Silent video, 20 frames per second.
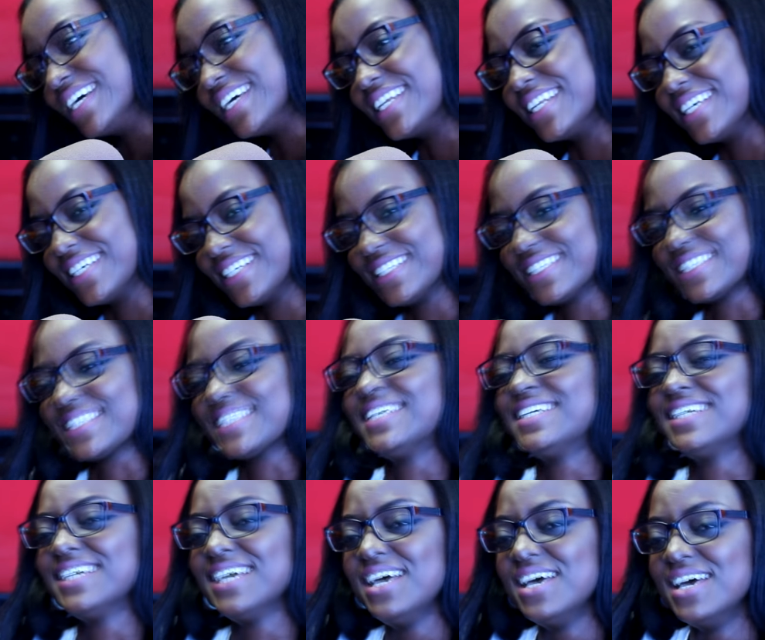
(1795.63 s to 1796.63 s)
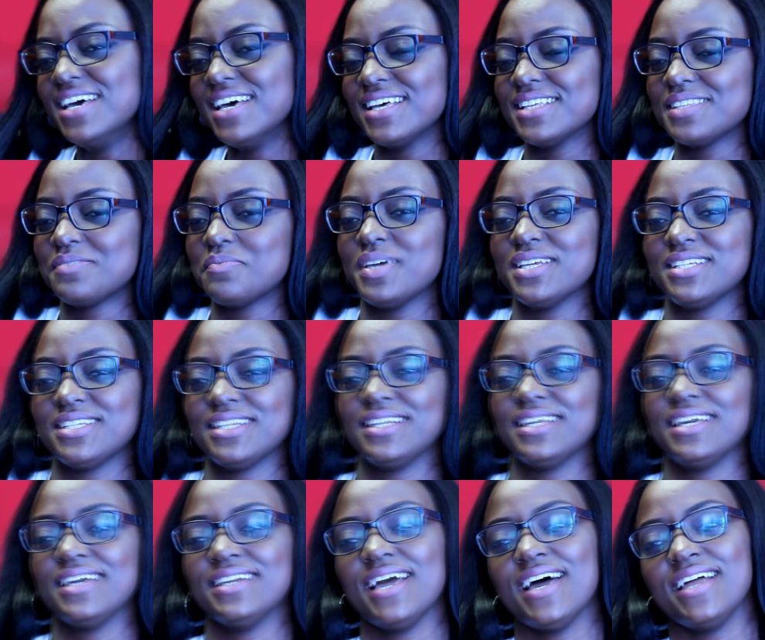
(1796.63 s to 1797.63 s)
it is.
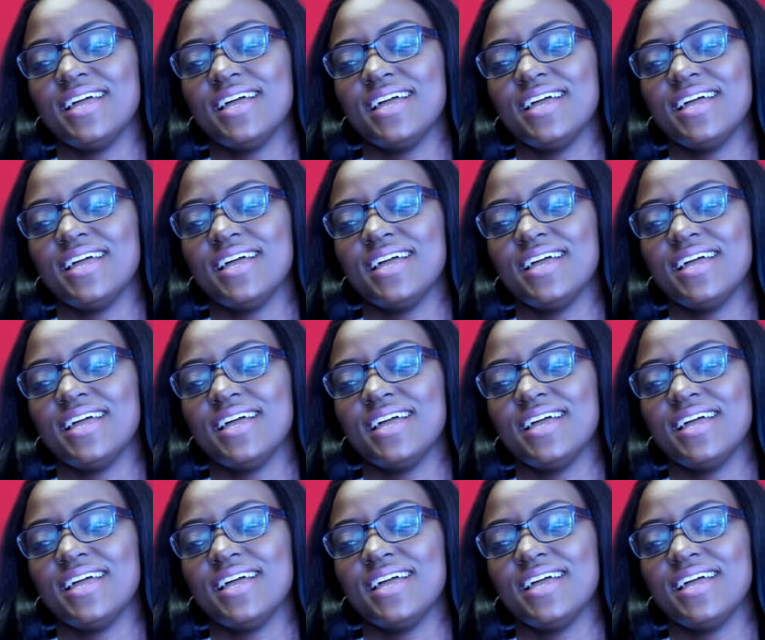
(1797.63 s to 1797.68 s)
Especially at